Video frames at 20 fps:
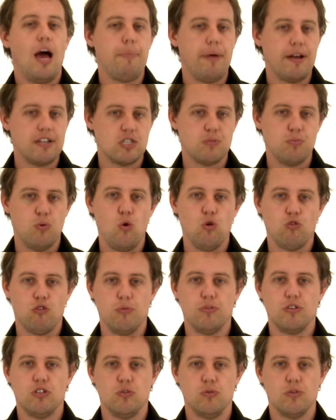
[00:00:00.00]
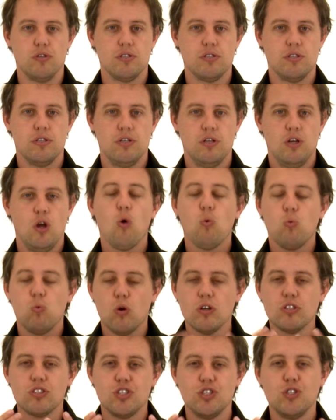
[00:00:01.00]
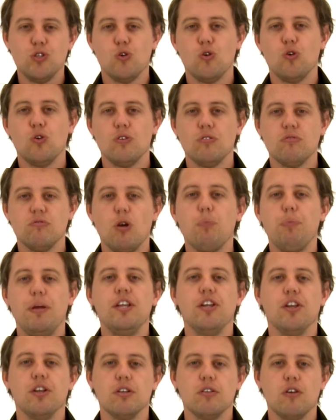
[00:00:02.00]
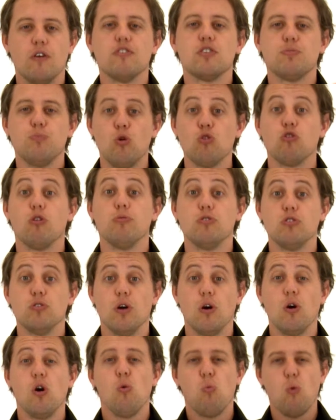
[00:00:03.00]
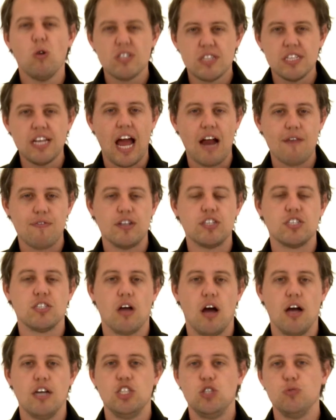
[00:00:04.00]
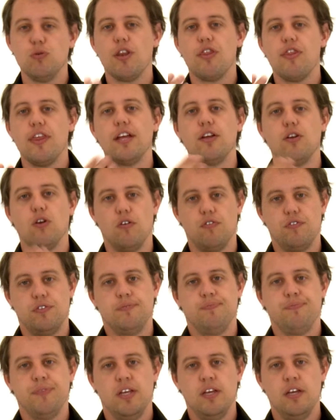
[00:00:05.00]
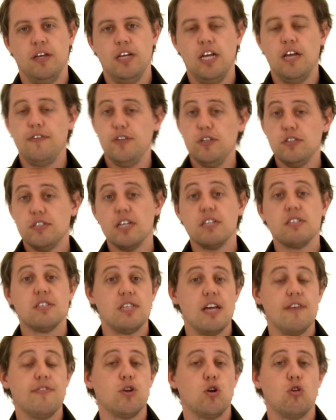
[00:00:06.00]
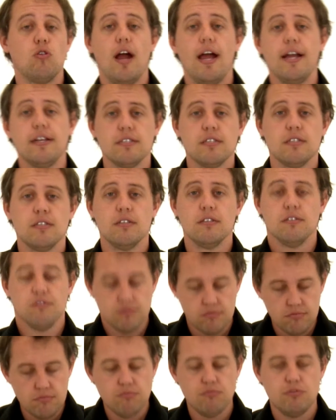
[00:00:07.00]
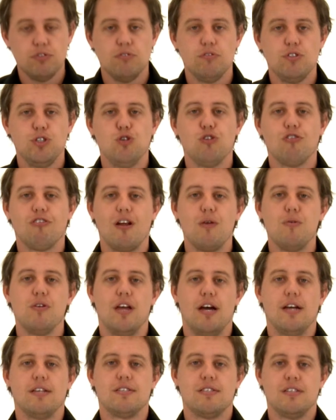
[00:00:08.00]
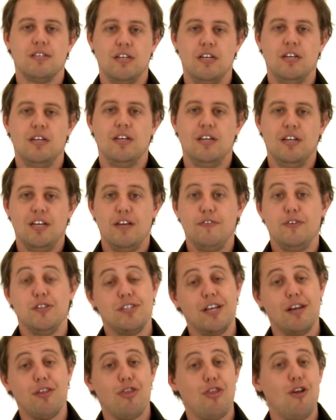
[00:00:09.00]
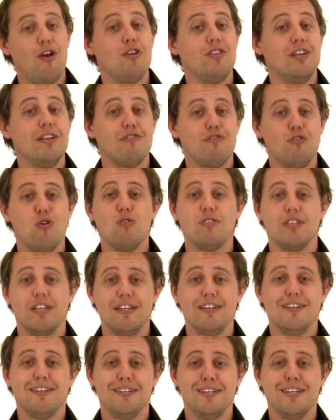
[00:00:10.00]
about small group tours. What's your opinion of a small group tour? What's the average size you would think of? If you said 7 or 8, you agree with us. If you said 30, 40,